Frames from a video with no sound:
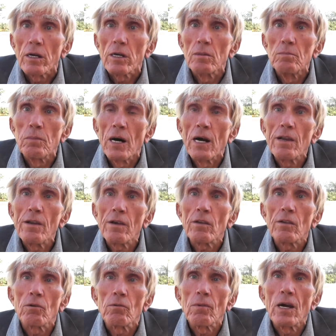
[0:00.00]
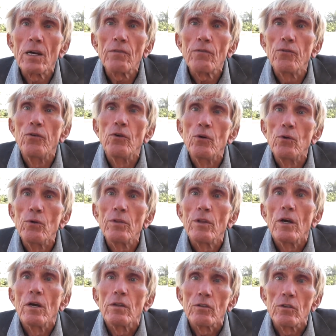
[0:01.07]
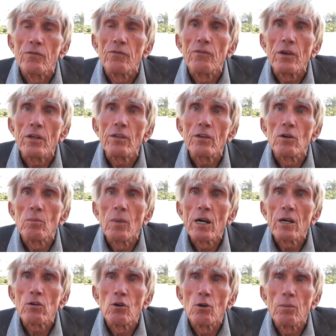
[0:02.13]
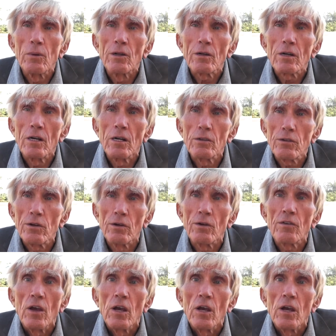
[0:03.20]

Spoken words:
combining the right food to feed your microbial cultures,